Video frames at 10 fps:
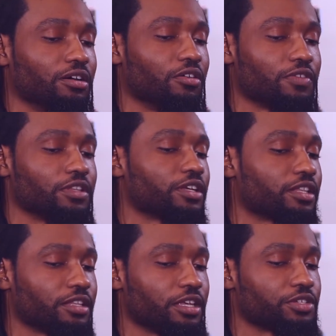
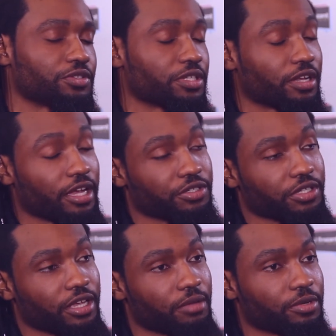overlooking the issues that are
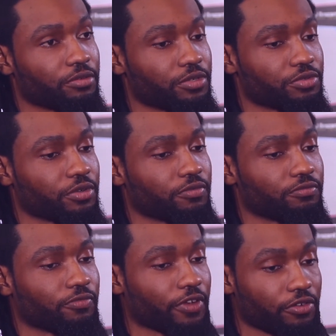actually happening, which were
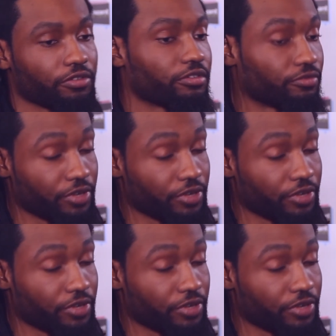very